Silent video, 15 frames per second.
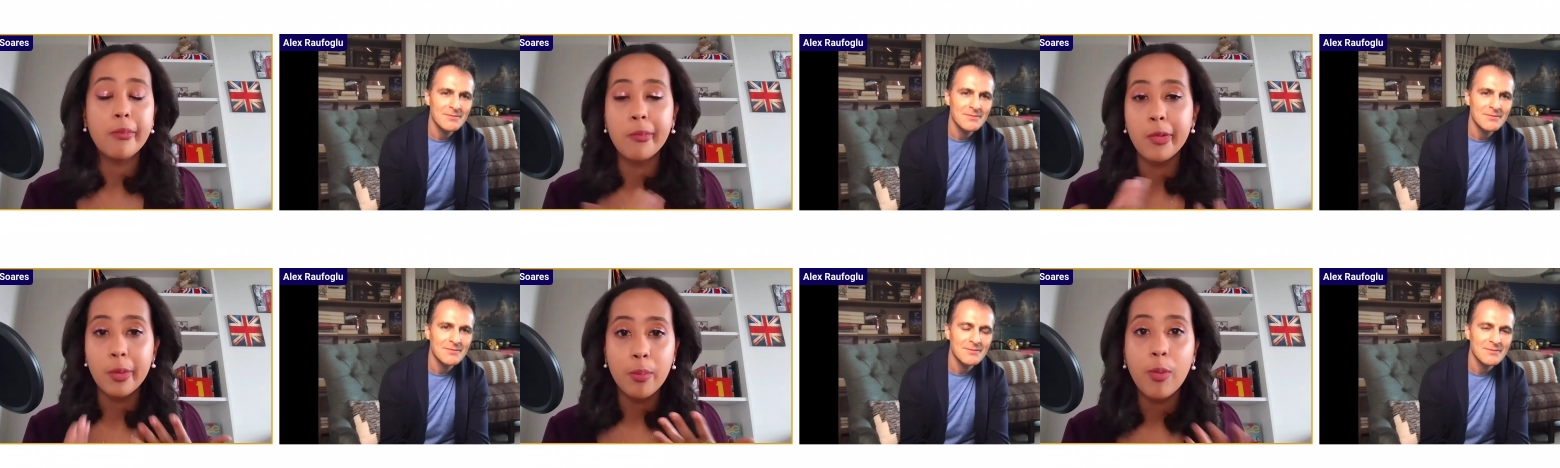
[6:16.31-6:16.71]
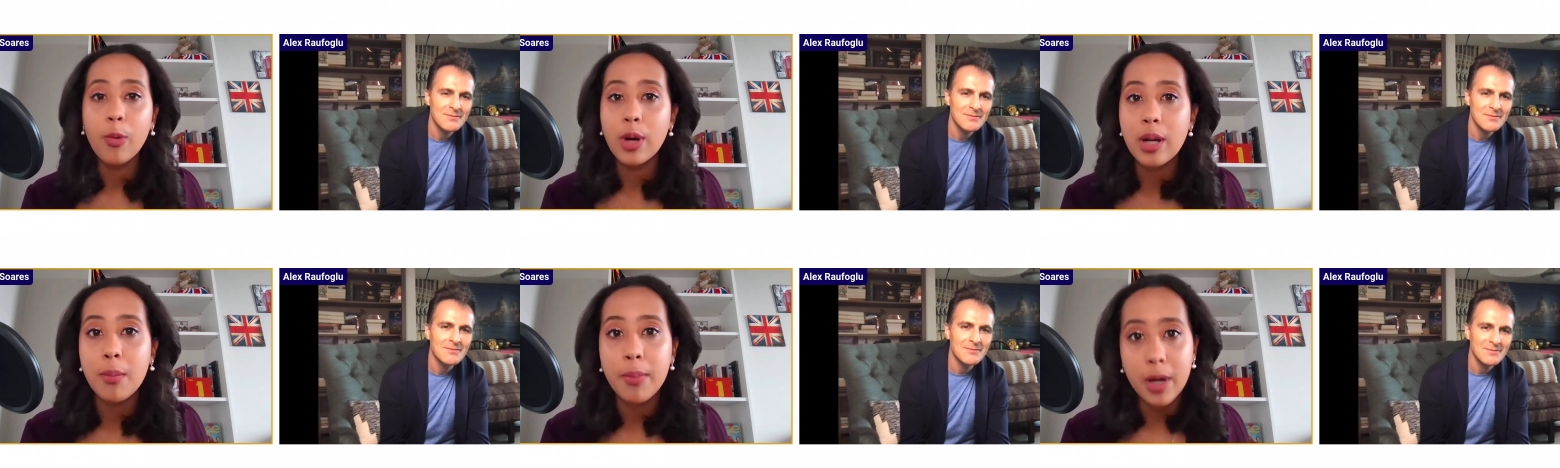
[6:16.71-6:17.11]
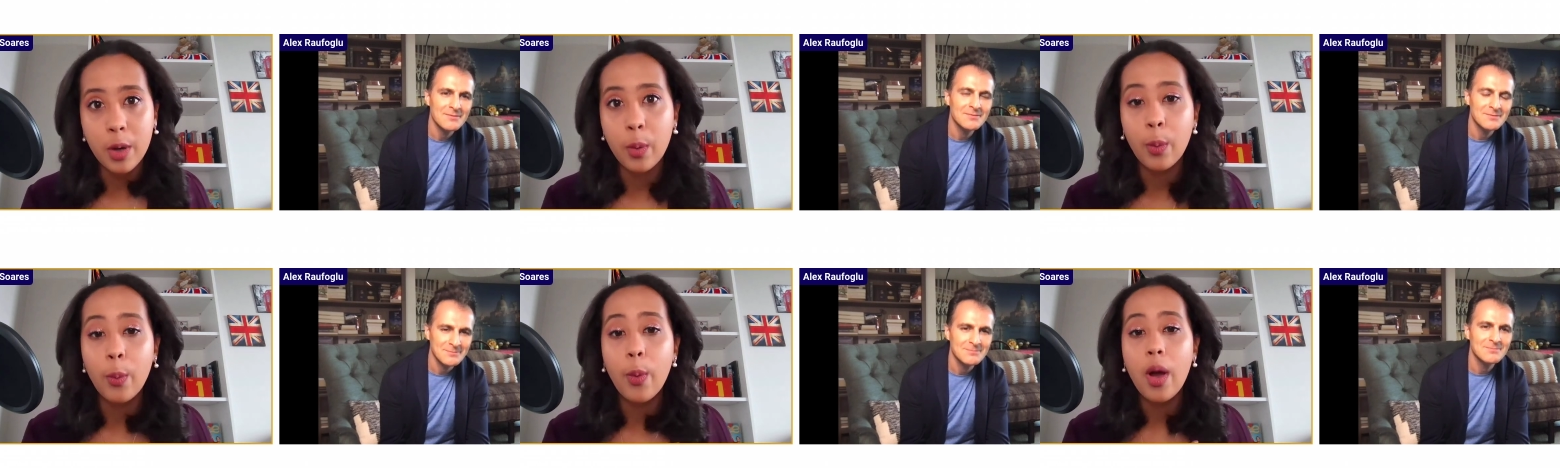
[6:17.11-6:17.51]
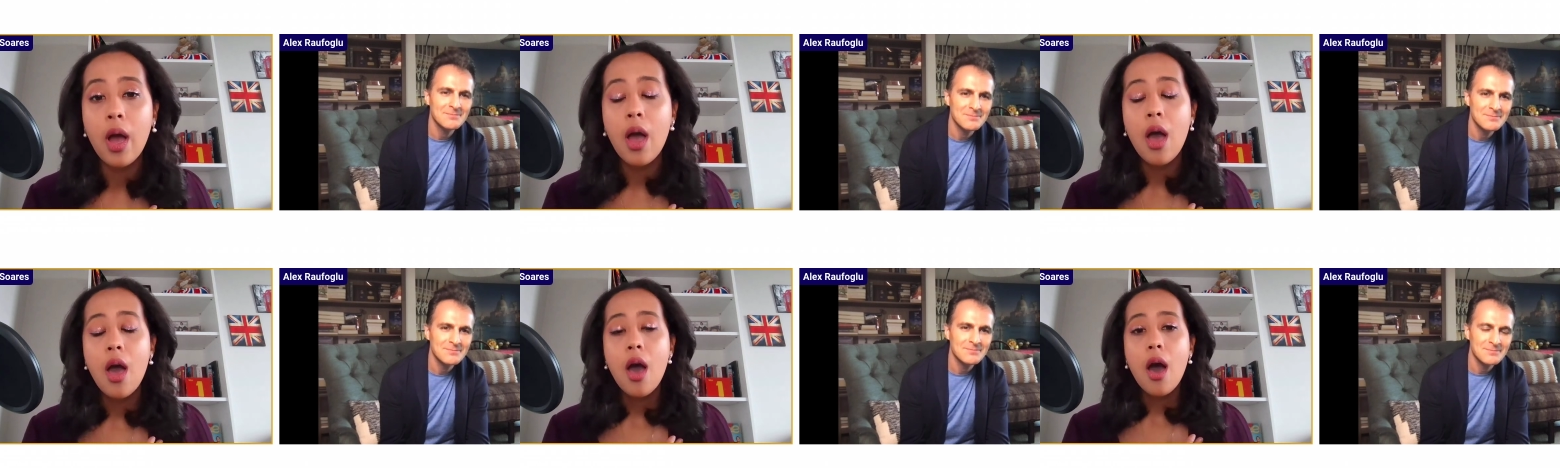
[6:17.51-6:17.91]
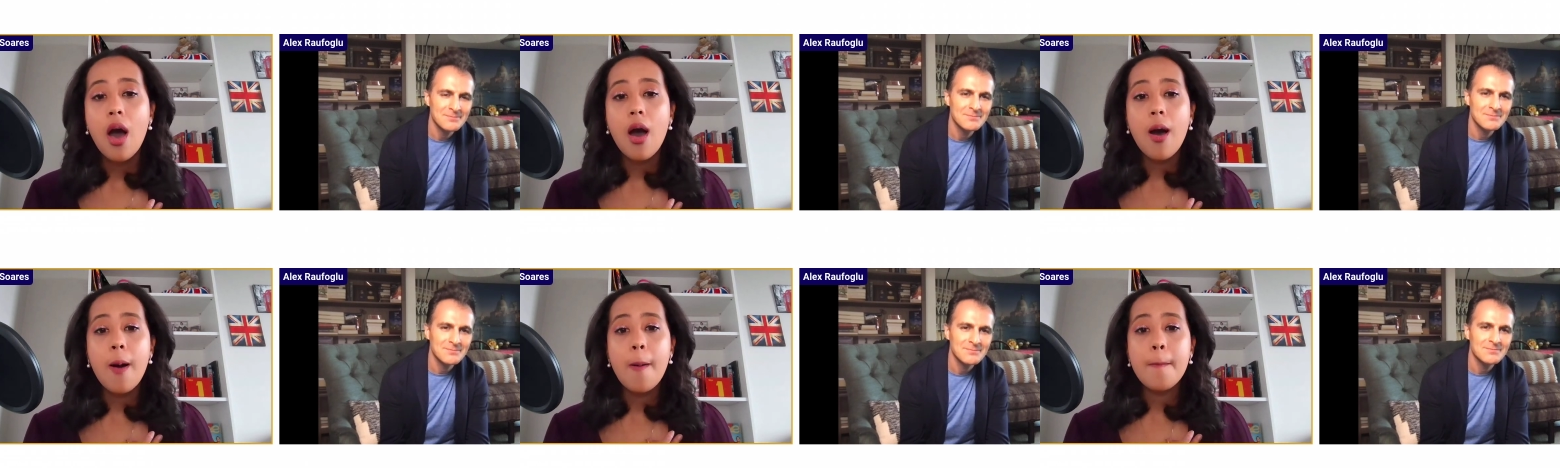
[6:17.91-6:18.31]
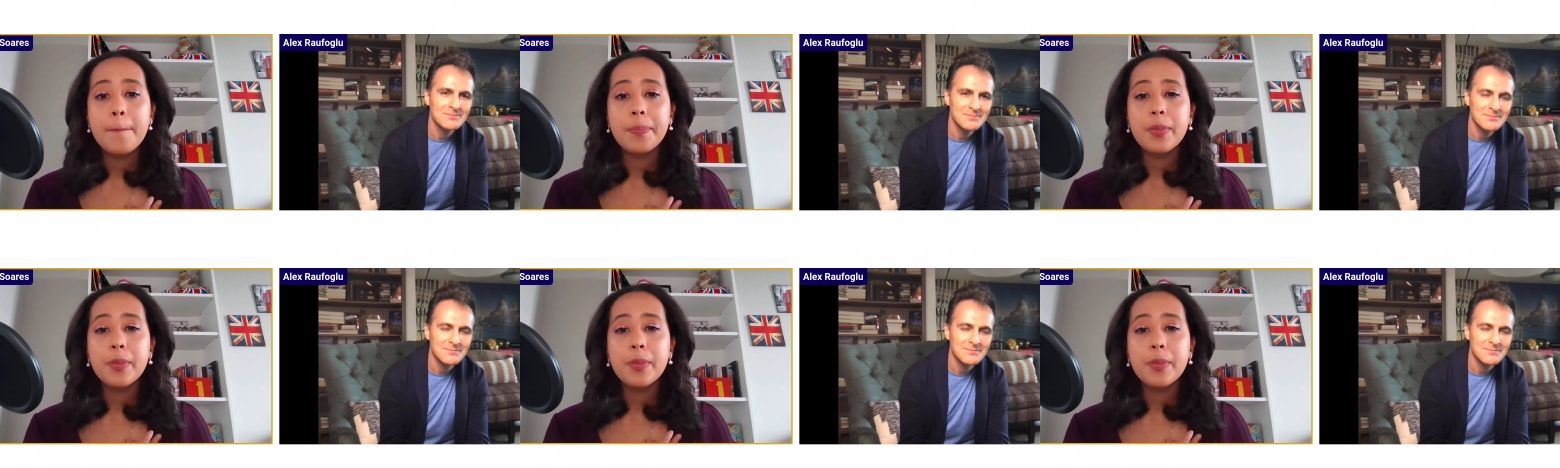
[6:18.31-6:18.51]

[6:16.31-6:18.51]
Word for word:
Speaker 1: were born in Baku. Um,